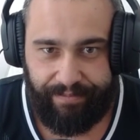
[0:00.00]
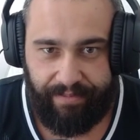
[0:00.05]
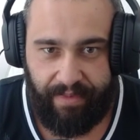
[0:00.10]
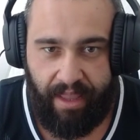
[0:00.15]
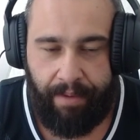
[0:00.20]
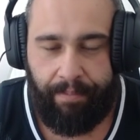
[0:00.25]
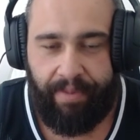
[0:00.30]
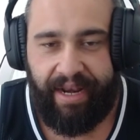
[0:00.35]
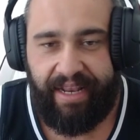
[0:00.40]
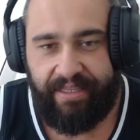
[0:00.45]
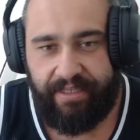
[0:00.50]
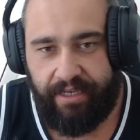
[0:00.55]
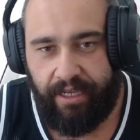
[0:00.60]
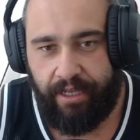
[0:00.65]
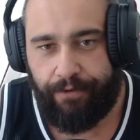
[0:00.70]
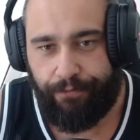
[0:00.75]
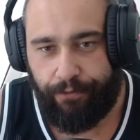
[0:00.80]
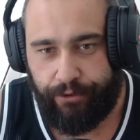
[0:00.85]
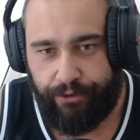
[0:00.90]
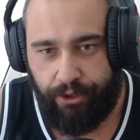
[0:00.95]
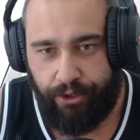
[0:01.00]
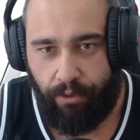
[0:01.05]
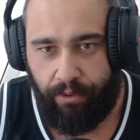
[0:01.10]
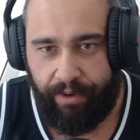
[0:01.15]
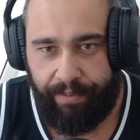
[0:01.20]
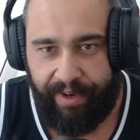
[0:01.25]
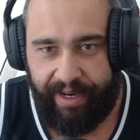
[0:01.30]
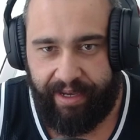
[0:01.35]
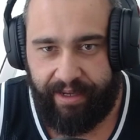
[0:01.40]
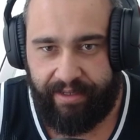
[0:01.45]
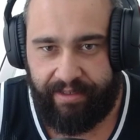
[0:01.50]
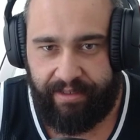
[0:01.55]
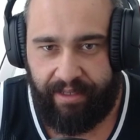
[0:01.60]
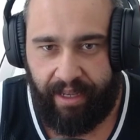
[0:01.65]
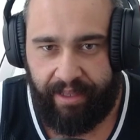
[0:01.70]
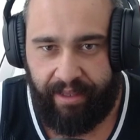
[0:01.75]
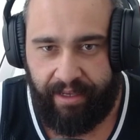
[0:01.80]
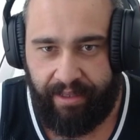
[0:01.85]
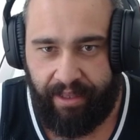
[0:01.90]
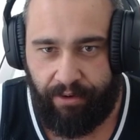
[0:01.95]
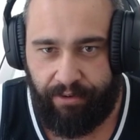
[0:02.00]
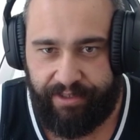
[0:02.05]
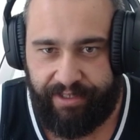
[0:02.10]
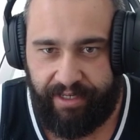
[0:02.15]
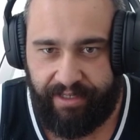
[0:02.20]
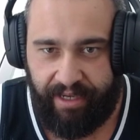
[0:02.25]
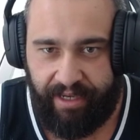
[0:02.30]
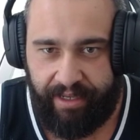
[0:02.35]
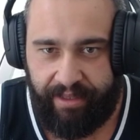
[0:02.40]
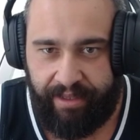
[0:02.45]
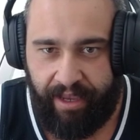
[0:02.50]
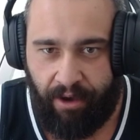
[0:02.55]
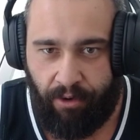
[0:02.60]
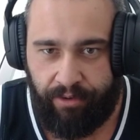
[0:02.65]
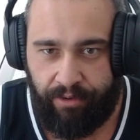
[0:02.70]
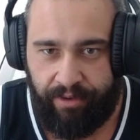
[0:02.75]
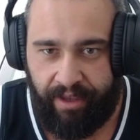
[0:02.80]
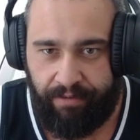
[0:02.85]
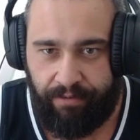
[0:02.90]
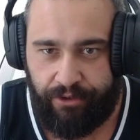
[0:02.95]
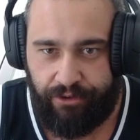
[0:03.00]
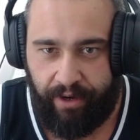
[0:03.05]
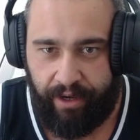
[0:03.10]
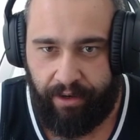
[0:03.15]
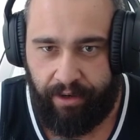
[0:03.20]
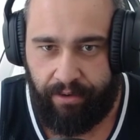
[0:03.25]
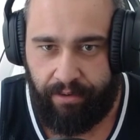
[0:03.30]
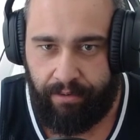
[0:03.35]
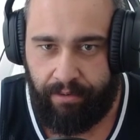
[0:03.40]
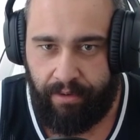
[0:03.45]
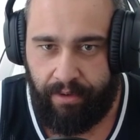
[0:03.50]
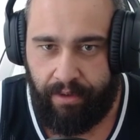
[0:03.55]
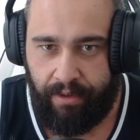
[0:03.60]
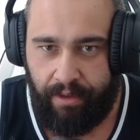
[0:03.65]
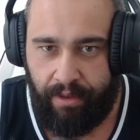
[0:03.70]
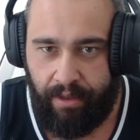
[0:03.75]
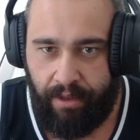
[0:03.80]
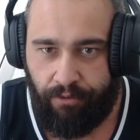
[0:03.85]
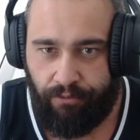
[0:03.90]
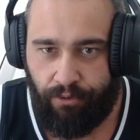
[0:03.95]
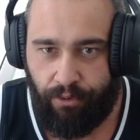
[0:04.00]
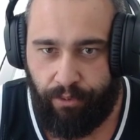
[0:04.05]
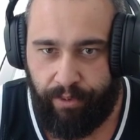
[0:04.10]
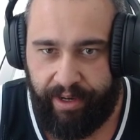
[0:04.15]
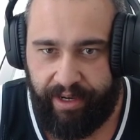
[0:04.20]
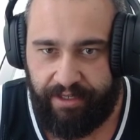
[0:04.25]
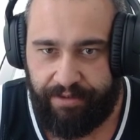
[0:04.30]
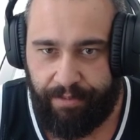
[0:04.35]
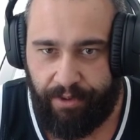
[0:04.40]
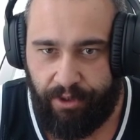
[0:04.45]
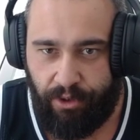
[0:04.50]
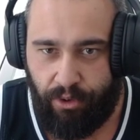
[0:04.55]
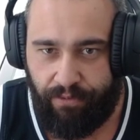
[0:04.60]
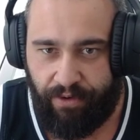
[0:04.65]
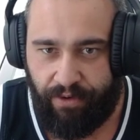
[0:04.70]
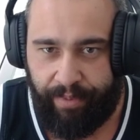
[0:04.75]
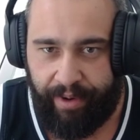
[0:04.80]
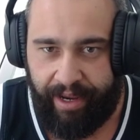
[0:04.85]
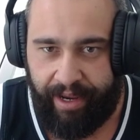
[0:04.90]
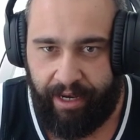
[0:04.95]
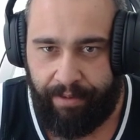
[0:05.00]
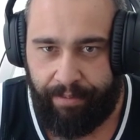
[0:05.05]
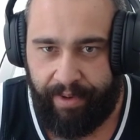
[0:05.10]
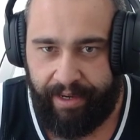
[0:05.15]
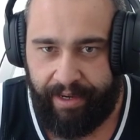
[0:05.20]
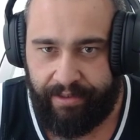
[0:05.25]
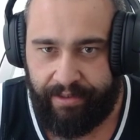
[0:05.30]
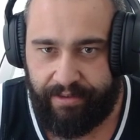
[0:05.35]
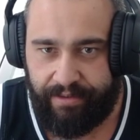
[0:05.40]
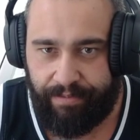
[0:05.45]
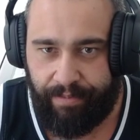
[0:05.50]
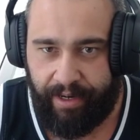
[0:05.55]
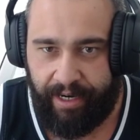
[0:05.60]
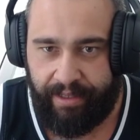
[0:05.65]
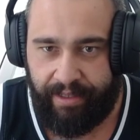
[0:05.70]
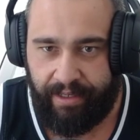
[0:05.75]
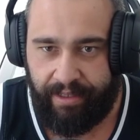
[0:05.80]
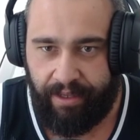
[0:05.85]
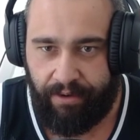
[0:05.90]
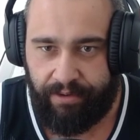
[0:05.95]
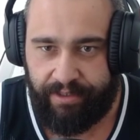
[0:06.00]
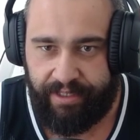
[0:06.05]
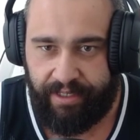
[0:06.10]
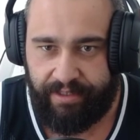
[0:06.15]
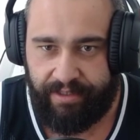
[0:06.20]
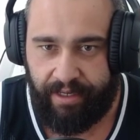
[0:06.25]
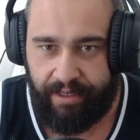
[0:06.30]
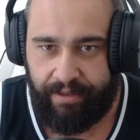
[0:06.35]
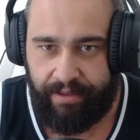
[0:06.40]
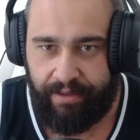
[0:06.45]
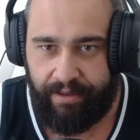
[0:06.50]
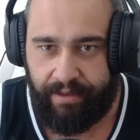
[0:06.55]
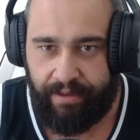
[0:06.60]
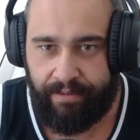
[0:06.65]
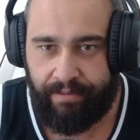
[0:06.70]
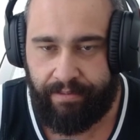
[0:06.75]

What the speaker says: But it's good for Tony because I think that was his idea. I was never trying to ruin his maneuver by any means, but I think that was his idea.